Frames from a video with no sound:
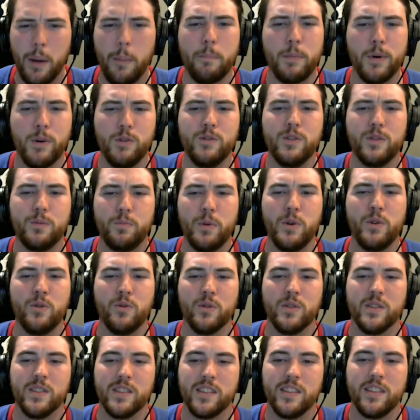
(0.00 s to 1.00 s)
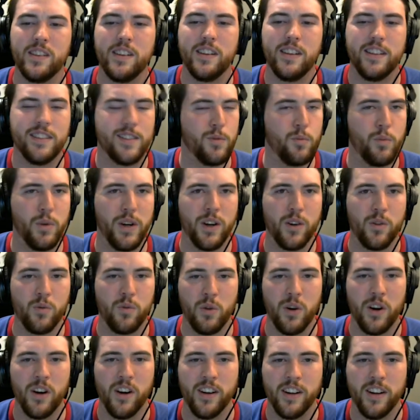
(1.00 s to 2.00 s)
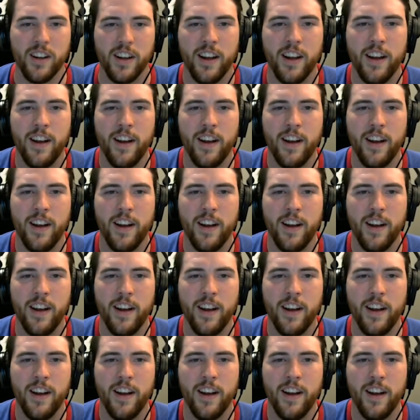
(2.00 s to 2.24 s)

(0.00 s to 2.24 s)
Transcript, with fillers: Boons. That's a weird word.